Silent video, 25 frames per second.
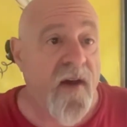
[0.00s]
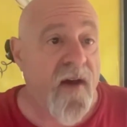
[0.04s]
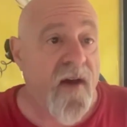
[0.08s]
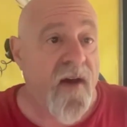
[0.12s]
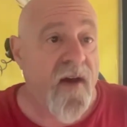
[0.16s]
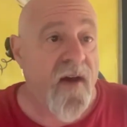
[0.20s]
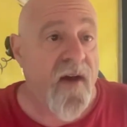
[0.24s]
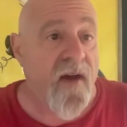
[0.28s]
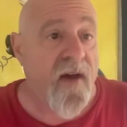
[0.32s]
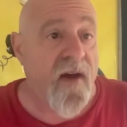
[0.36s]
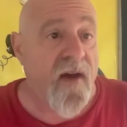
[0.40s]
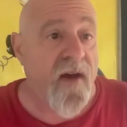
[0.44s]

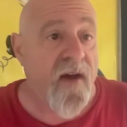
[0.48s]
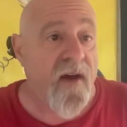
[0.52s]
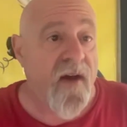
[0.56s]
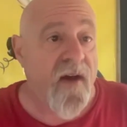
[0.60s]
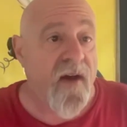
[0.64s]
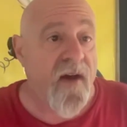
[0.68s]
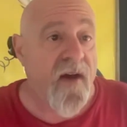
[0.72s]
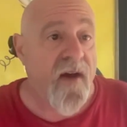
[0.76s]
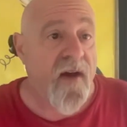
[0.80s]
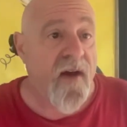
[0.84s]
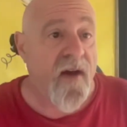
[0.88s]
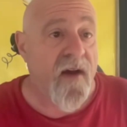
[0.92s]
I
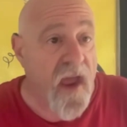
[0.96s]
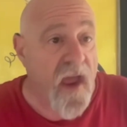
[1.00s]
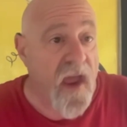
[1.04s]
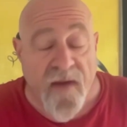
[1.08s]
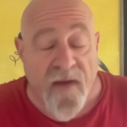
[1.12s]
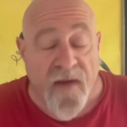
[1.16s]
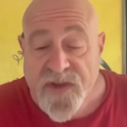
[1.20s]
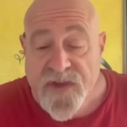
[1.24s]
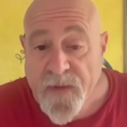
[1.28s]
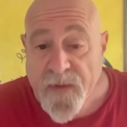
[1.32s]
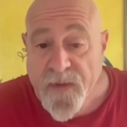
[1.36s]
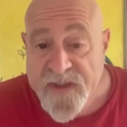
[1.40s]
have
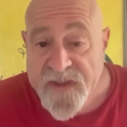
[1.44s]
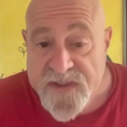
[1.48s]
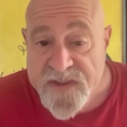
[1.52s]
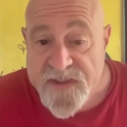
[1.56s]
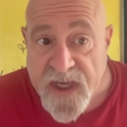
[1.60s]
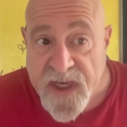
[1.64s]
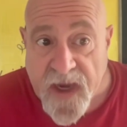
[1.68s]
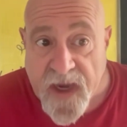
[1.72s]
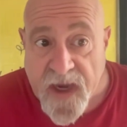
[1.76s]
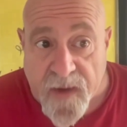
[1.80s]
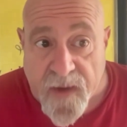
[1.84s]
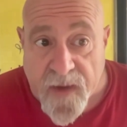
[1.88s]
something to
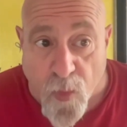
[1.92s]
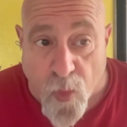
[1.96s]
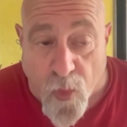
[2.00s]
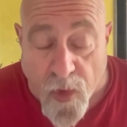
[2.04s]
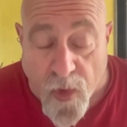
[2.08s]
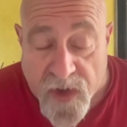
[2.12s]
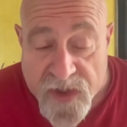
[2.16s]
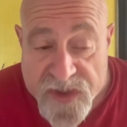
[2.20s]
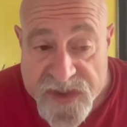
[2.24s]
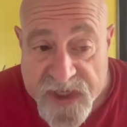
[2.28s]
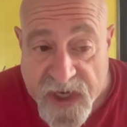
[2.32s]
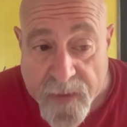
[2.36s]
say more
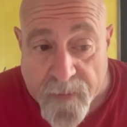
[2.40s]
to say